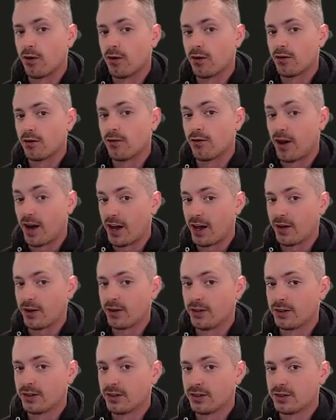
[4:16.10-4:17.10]

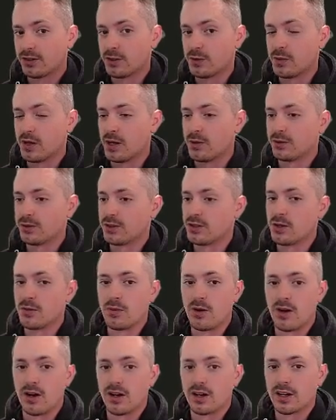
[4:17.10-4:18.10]
file to be able to
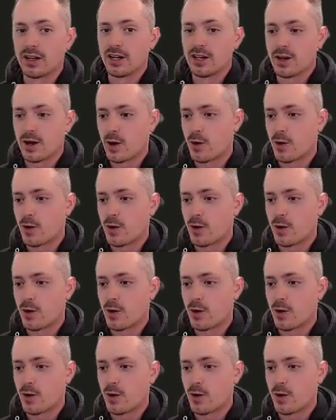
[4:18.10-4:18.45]
debug Go